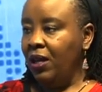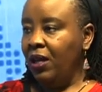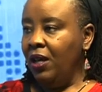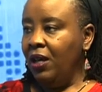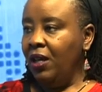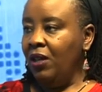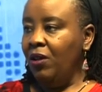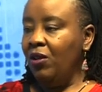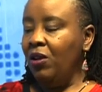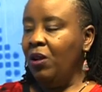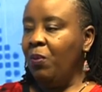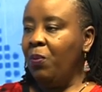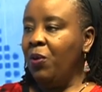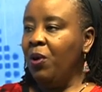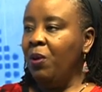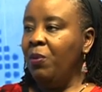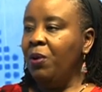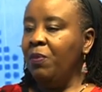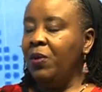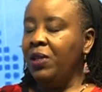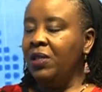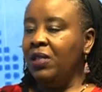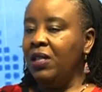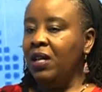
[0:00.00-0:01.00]
The only
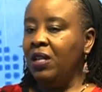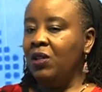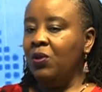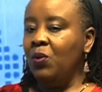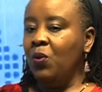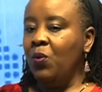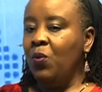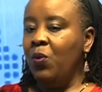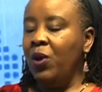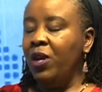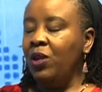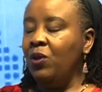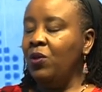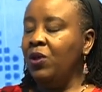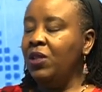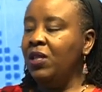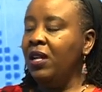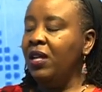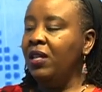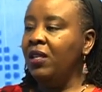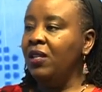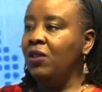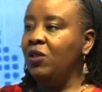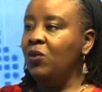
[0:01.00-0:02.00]
problem is that when you
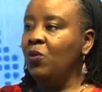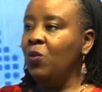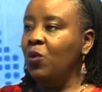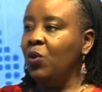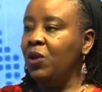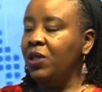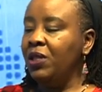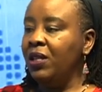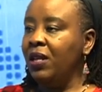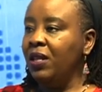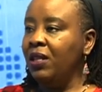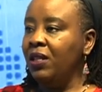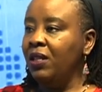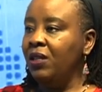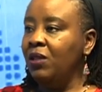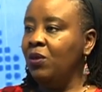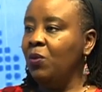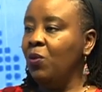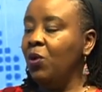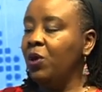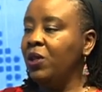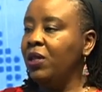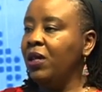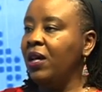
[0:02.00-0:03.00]
take this water and this
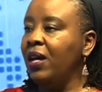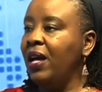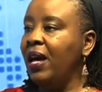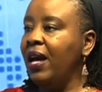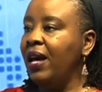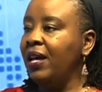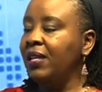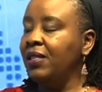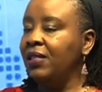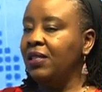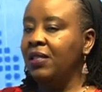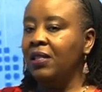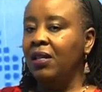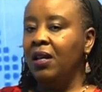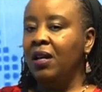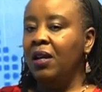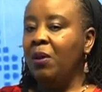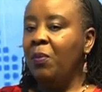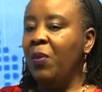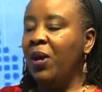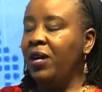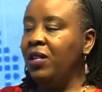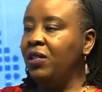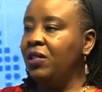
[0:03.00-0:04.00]
water has
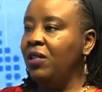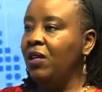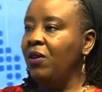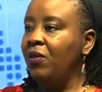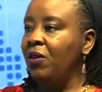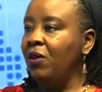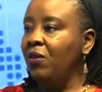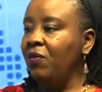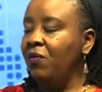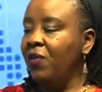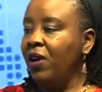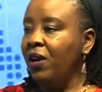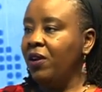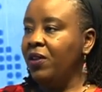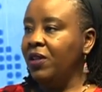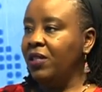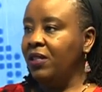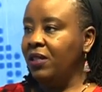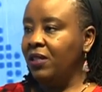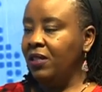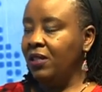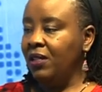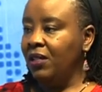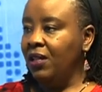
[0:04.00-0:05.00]
bacteria
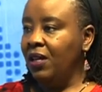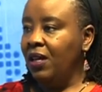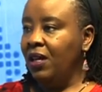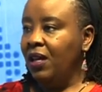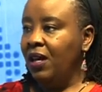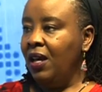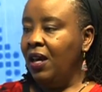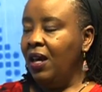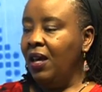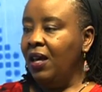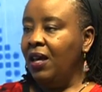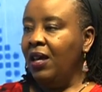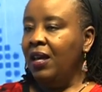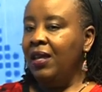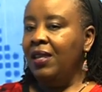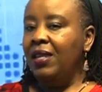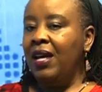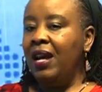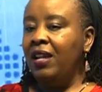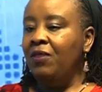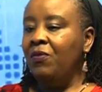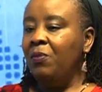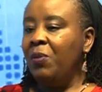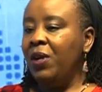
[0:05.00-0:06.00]
viruses,
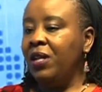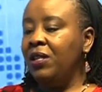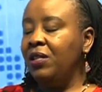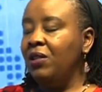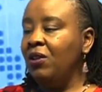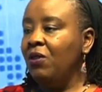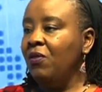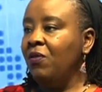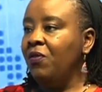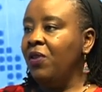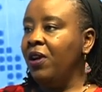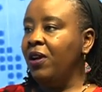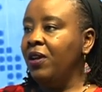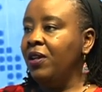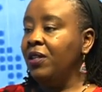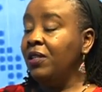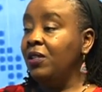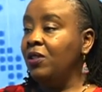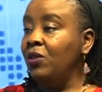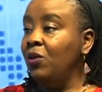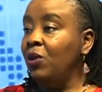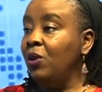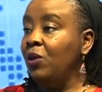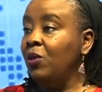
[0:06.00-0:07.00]
that bacteria virus
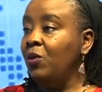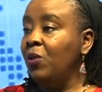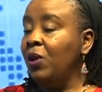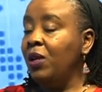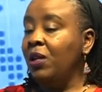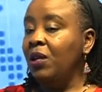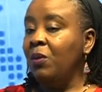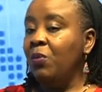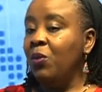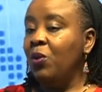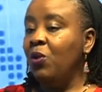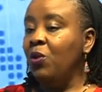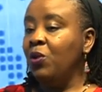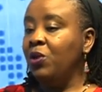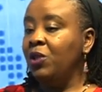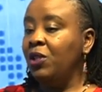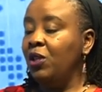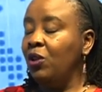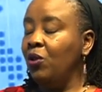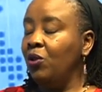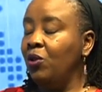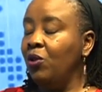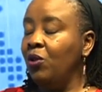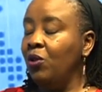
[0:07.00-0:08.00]
is going to end up causing
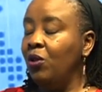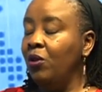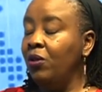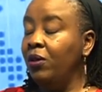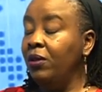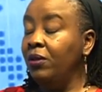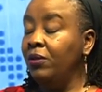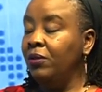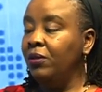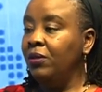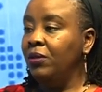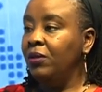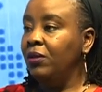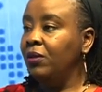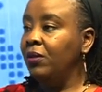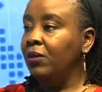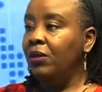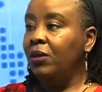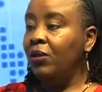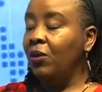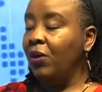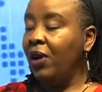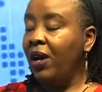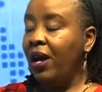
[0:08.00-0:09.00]
your dog,
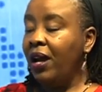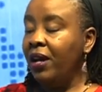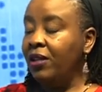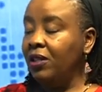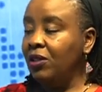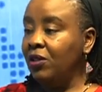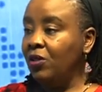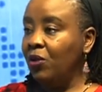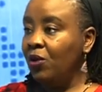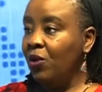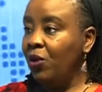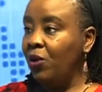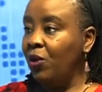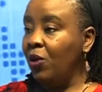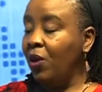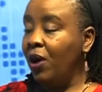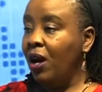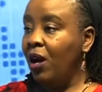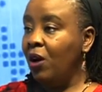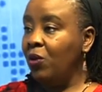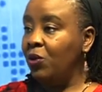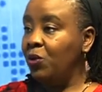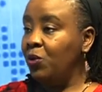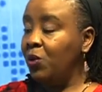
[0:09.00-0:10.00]
your cat, or your
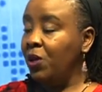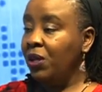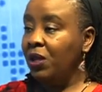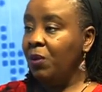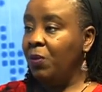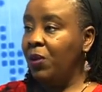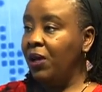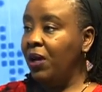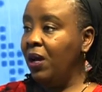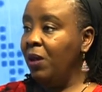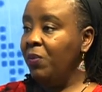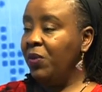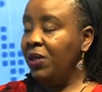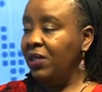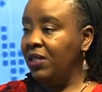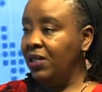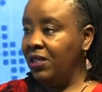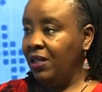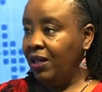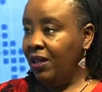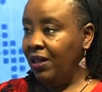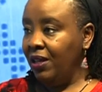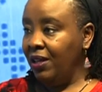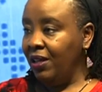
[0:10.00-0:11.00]
cow to end up becoming
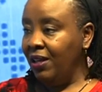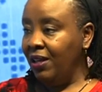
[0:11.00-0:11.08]
sick.